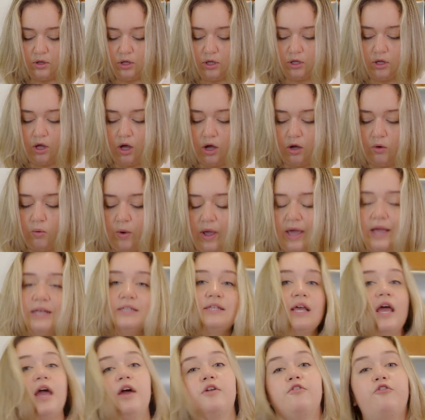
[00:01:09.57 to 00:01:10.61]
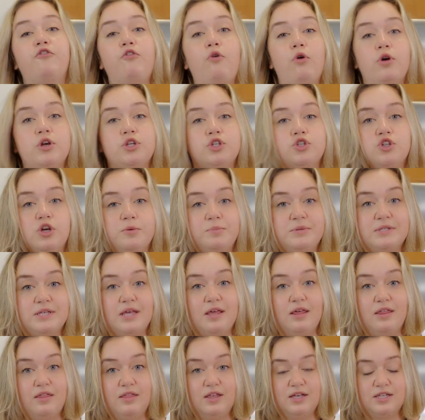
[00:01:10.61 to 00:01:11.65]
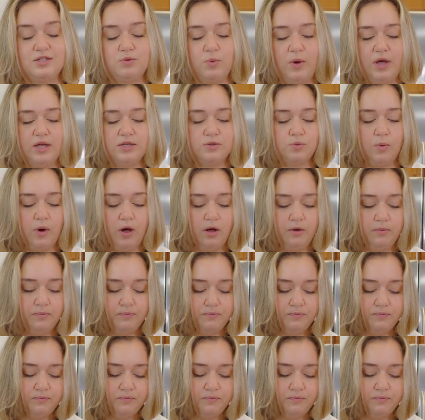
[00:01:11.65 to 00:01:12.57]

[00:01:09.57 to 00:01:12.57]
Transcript: long ways and 4 strips this way as well.